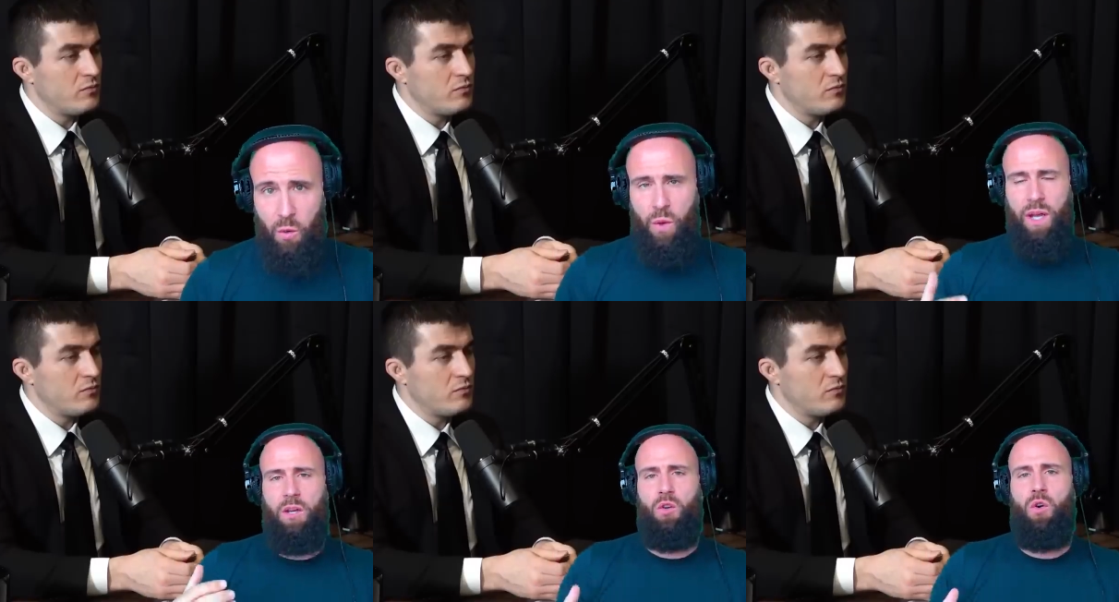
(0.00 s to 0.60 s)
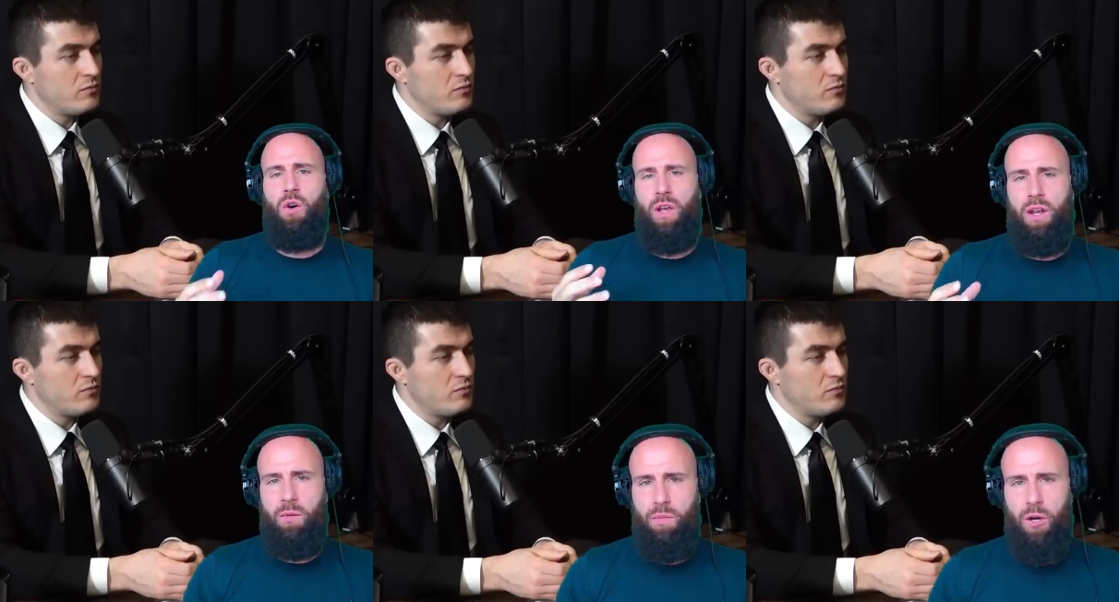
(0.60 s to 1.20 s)
Speaker 1: We are
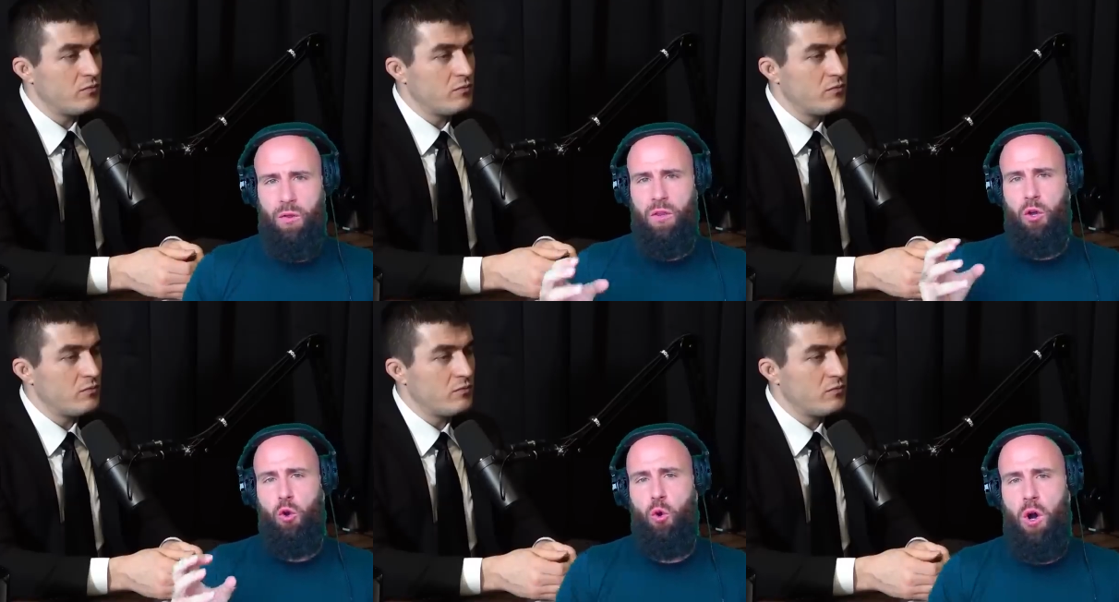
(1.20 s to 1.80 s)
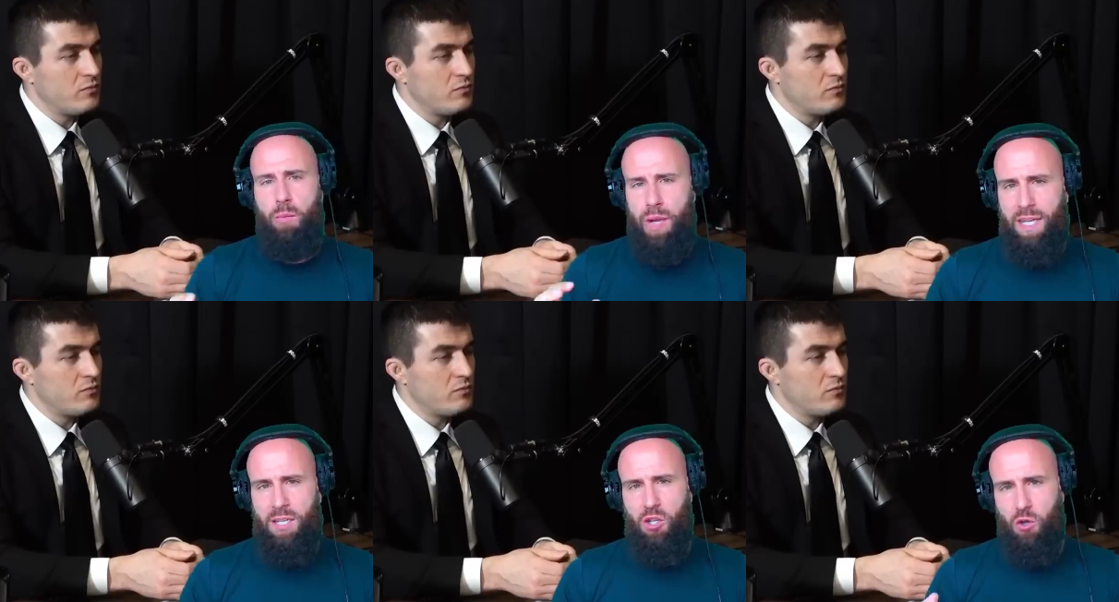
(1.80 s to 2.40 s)
talking about the core
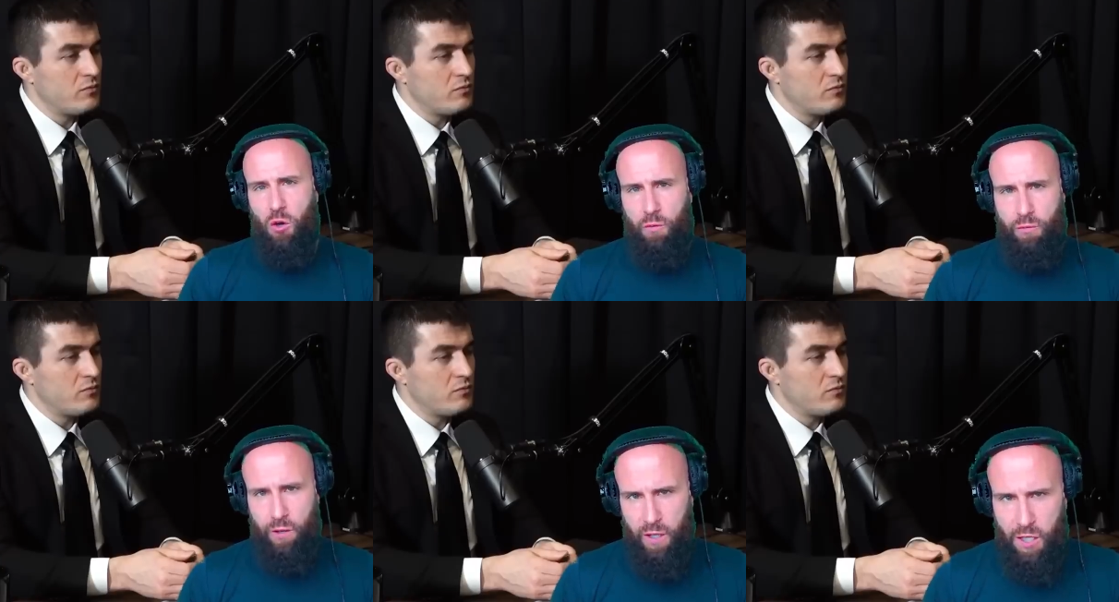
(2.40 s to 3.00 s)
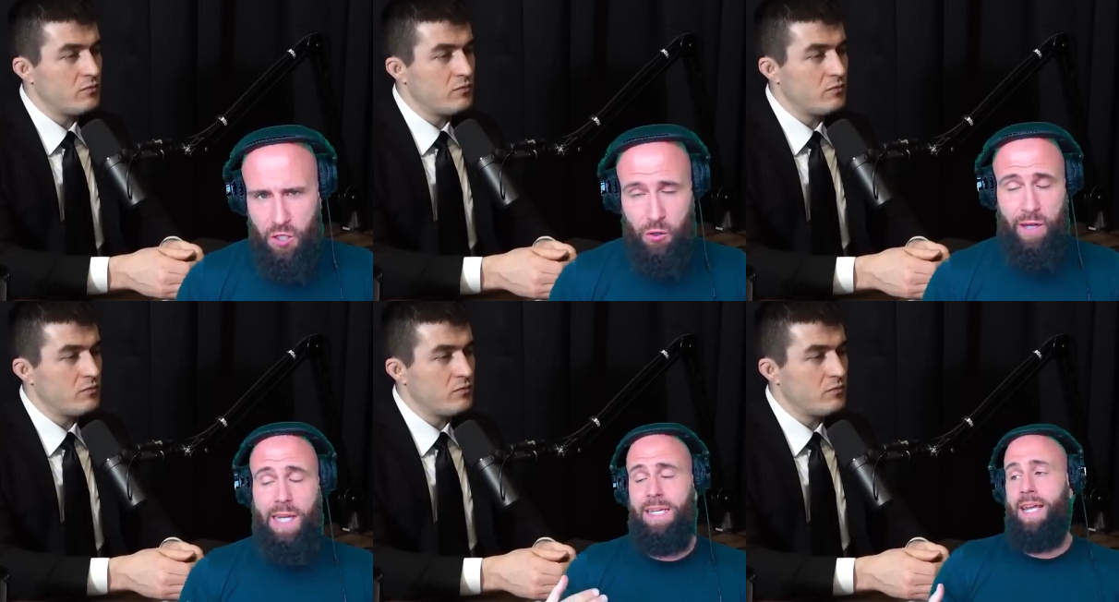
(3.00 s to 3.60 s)
message of religion,
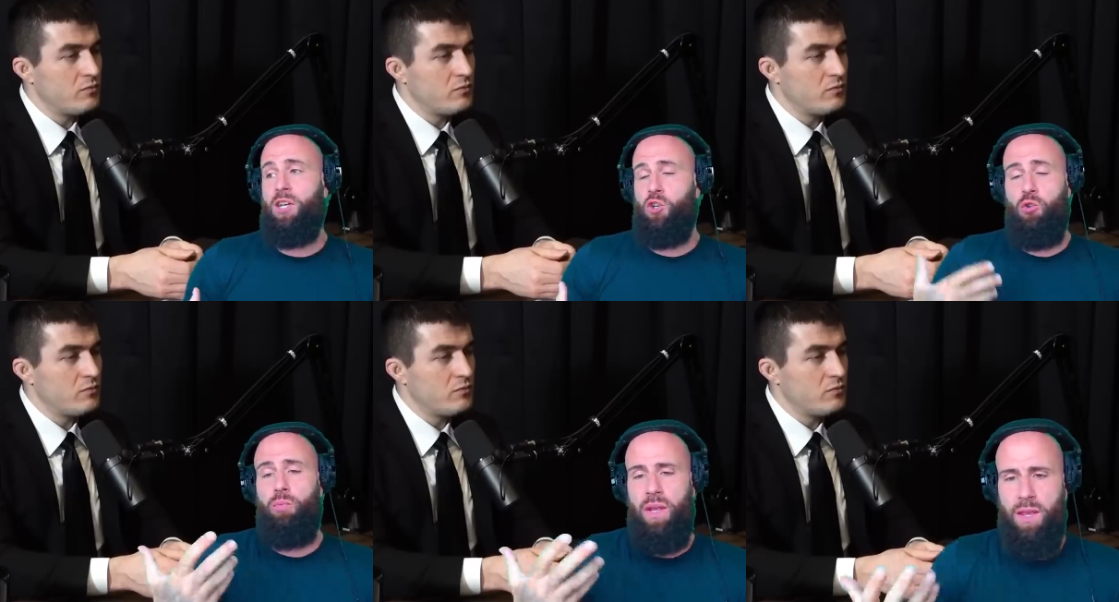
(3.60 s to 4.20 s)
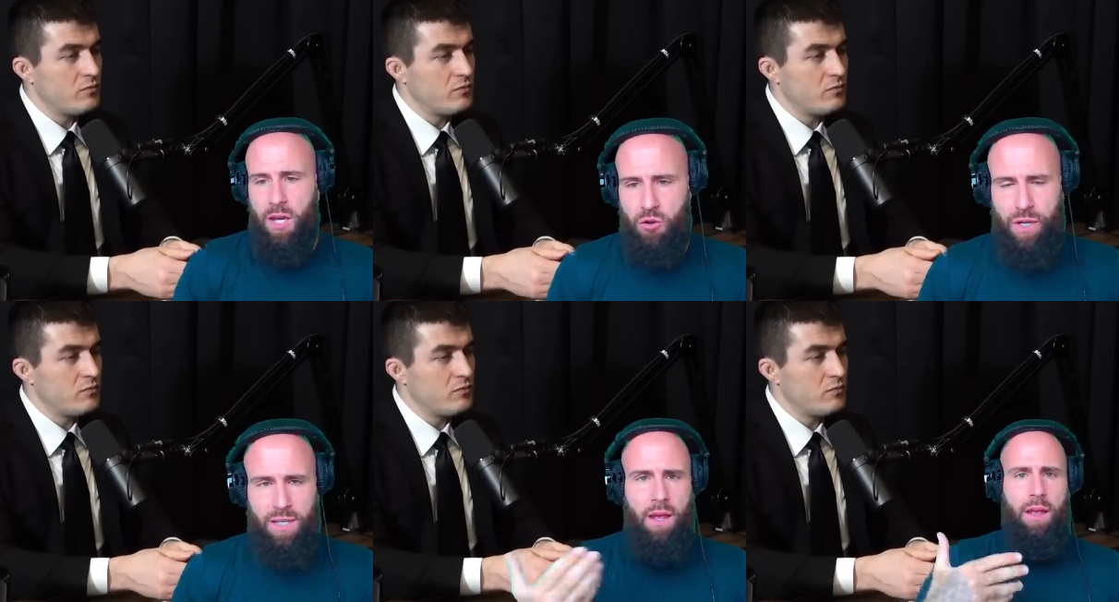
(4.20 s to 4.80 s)
or at least that should be the
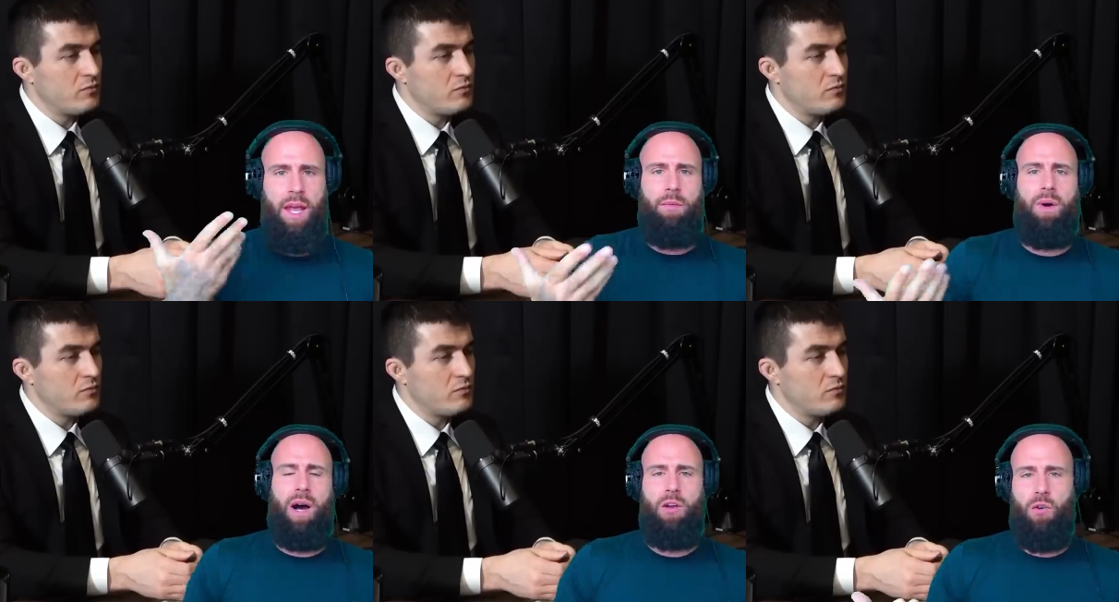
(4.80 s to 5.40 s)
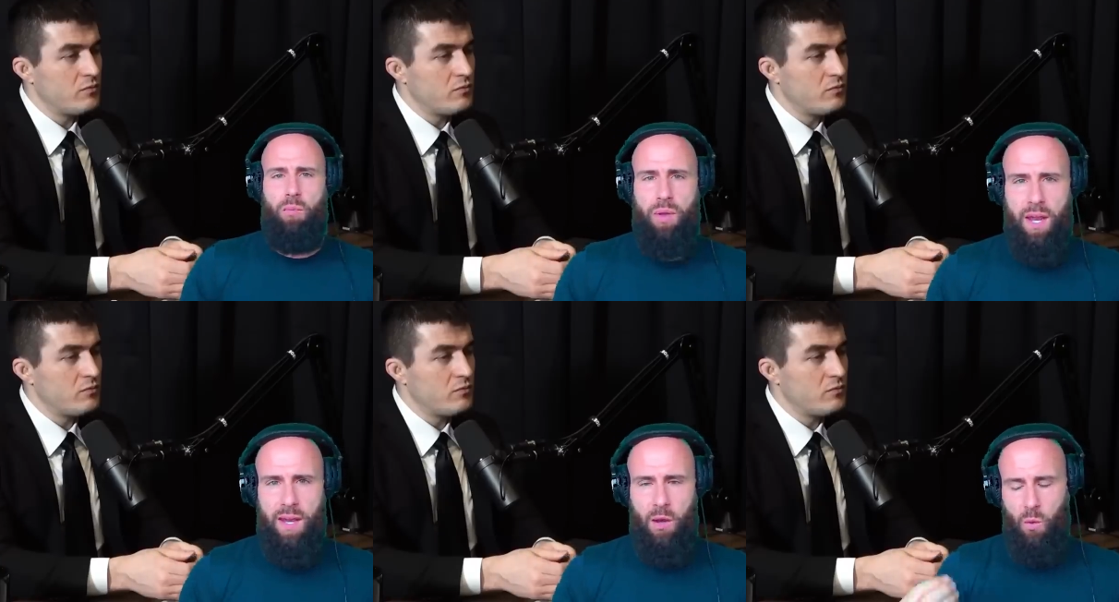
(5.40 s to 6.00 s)
interest, in my
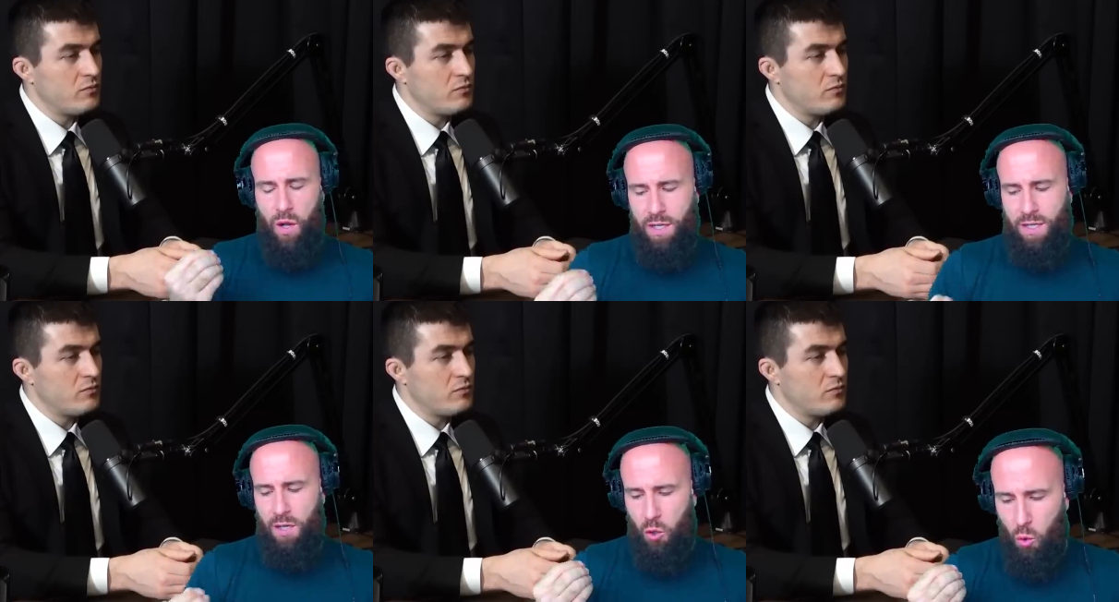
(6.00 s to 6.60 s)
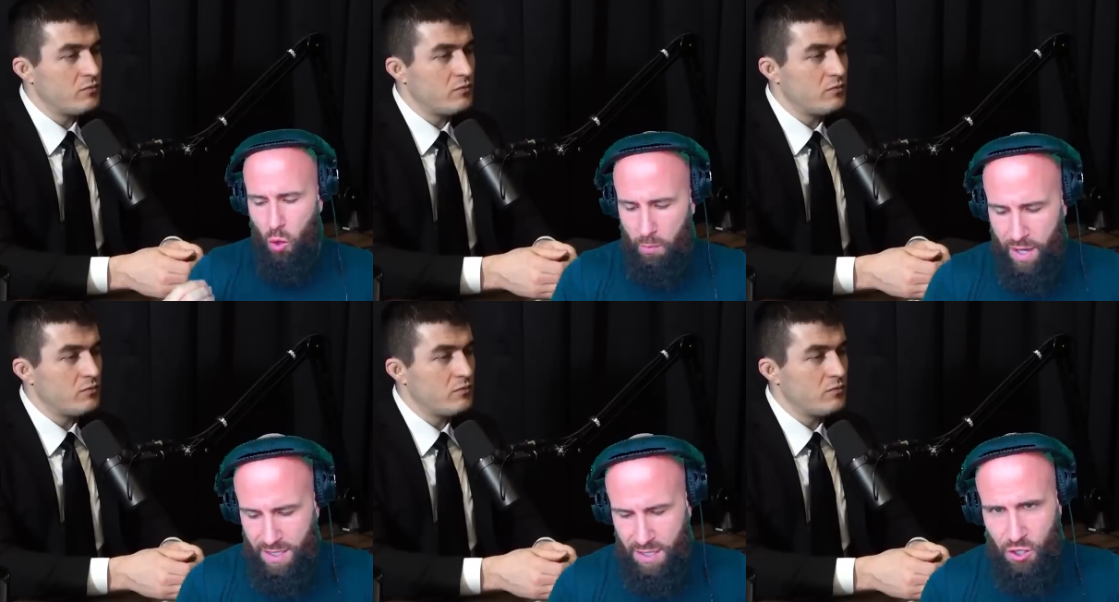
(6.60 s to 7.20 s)
opinion. What is the core
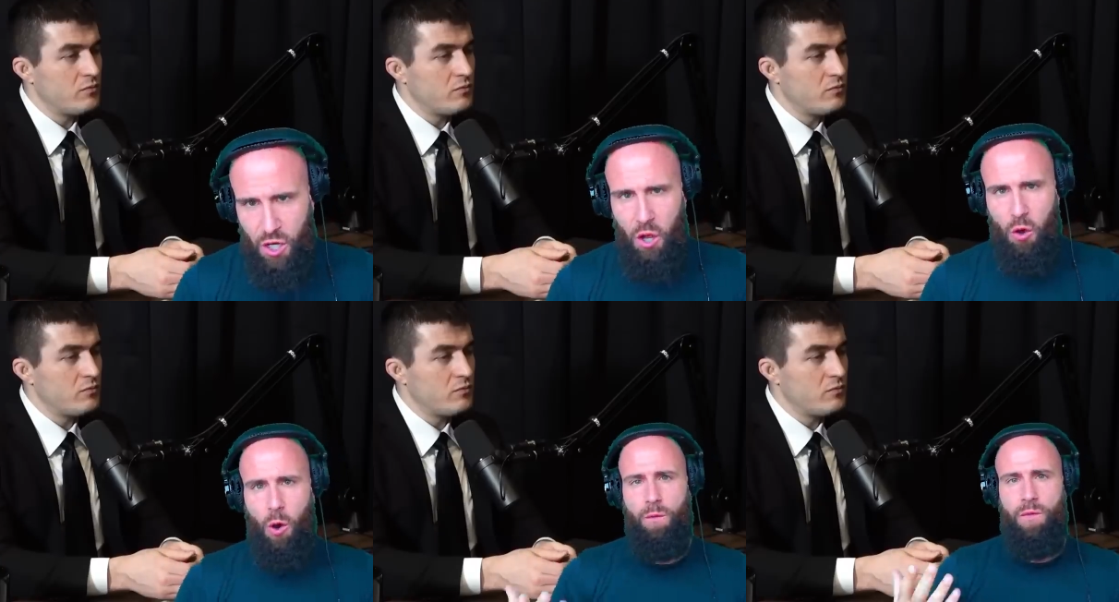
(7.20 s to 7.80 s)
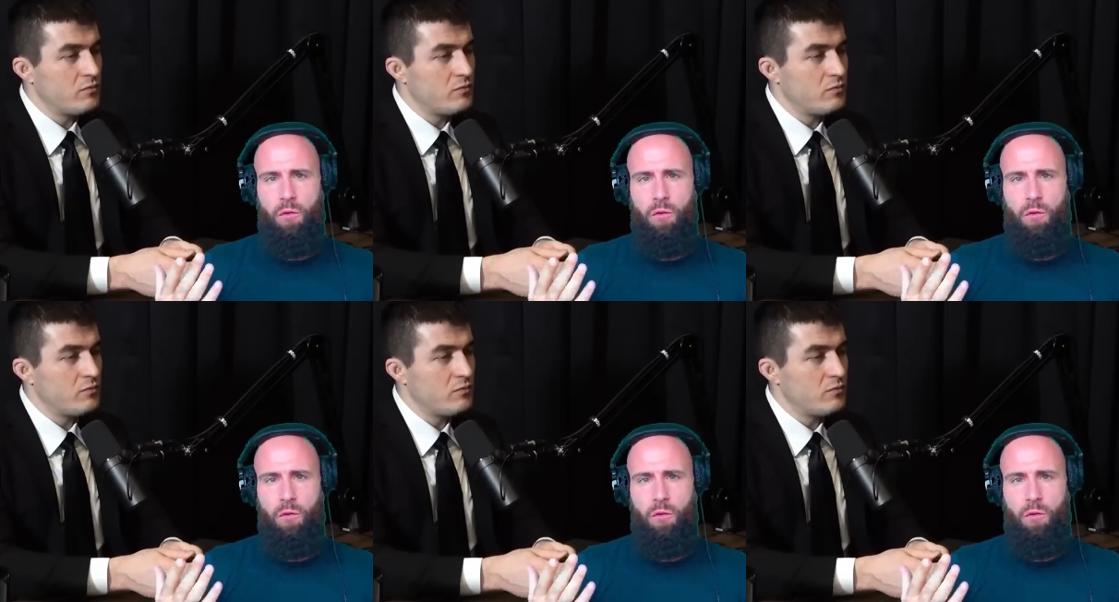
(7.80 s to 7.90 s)
message of the